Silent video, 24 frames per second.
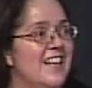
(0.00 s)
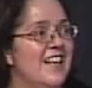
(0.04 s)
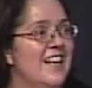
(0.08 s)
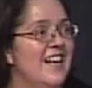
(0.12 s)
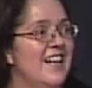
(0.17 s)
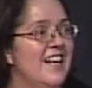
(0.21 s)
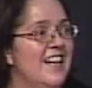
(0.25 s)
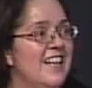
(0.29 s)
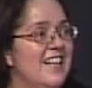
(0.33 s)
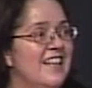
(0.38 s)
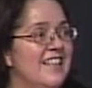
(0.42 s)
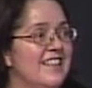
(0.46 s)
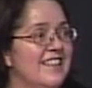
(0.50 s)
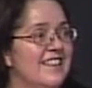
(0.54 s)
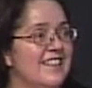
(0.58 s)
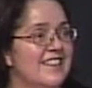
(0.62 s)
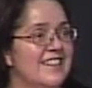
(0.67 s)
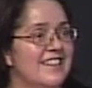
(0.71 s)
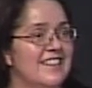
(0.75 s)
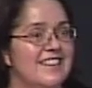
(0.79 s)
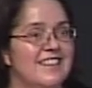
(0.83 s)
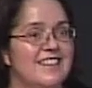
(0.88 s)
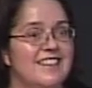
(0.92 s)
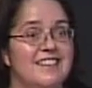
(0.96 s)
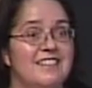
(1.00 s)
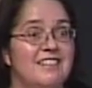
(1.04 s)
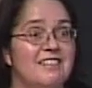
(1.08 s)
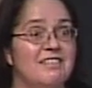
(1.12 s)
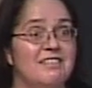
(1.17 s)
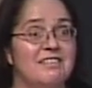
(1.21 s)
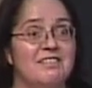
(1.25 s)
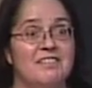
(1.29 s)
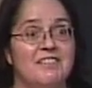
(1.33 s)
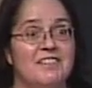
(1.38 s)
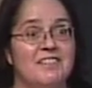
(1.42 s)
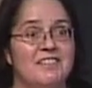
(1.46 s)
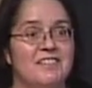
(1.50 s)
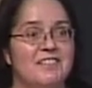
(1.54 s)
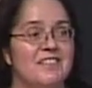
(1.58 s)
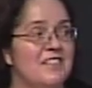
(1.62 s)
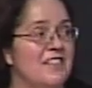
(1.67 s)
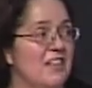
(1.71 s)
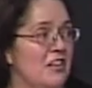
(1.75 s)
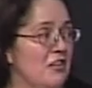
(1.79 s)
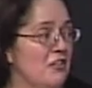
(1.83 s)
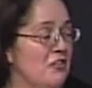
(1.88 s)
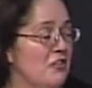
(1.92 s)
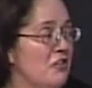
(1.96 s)
and
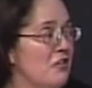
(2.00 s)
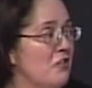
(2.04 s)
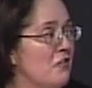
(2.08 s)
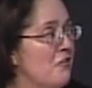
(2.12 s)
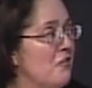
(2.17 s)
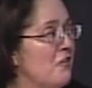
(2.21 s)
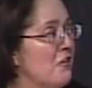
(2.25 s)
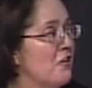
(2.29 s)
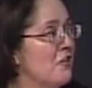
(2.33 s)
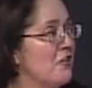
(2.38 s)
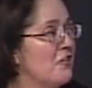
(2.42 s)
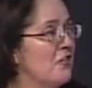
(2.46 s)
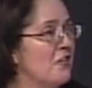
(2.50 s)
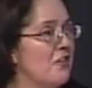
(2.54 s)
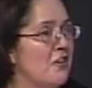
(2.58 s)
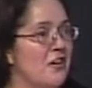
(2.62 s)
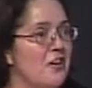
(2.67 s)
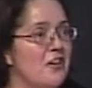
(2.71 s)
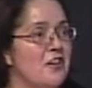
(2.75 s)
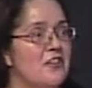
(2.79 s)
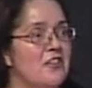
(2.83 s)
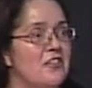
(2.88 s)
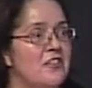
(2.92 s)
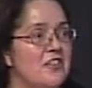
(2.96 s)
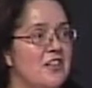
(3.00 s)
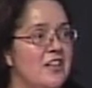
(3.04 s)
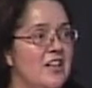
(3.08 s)
two for a start.